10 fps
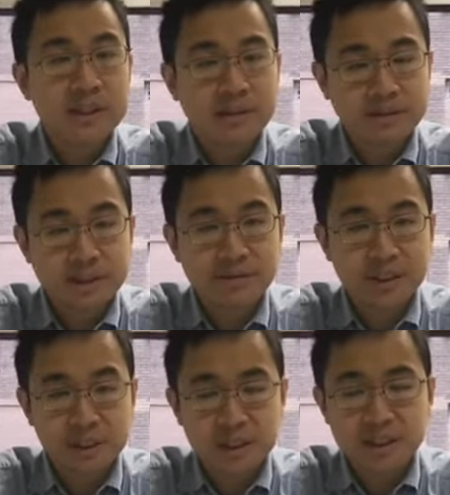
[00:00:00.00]

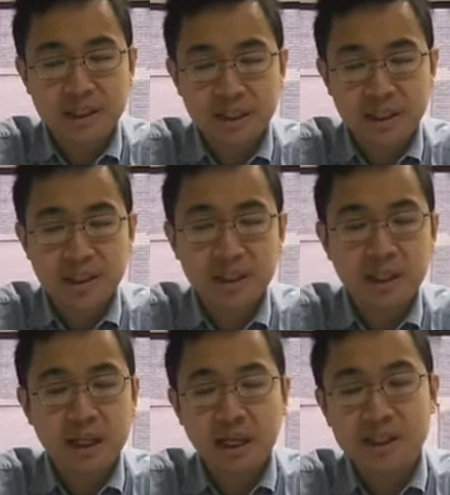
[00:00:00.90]
self-sufficiency in the
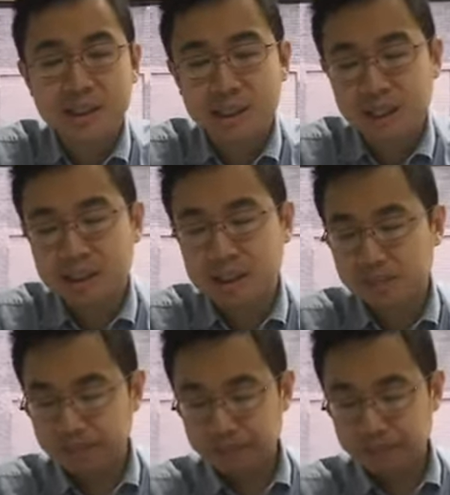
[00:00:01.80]
United States.